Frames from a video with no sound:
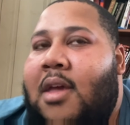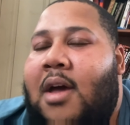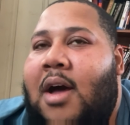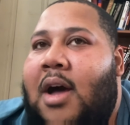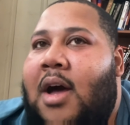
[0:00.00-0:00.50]

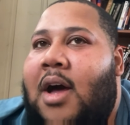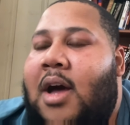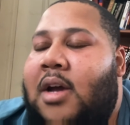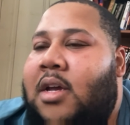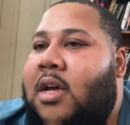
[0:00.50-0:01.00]

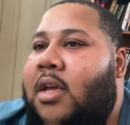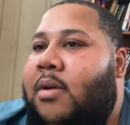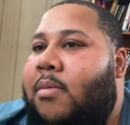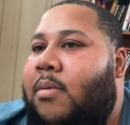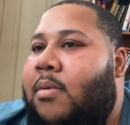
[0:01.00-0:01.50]
a good
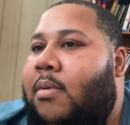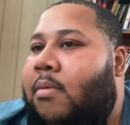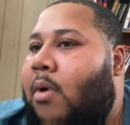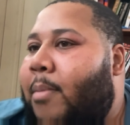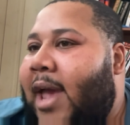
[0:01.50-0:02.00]

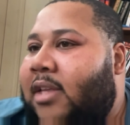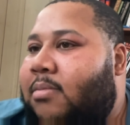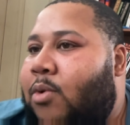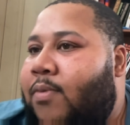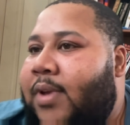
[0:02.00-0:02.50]
romance
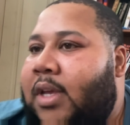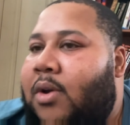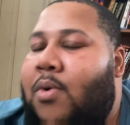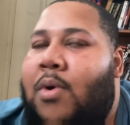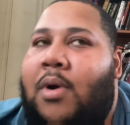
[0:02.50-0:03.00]
movie
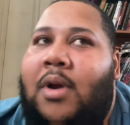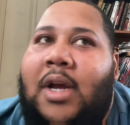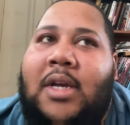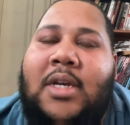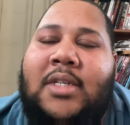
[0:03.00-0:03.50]
or a
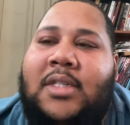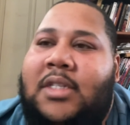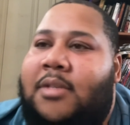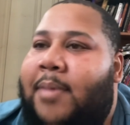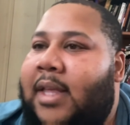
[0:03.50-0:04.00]
good
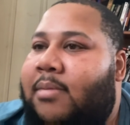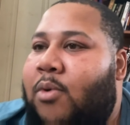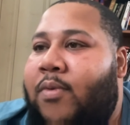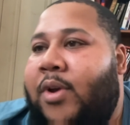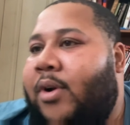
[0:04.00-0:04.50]
suspense
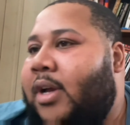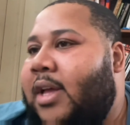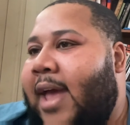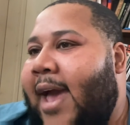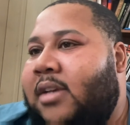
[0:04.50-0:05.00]
movie or a good
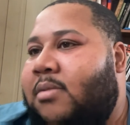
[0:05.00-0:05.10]
action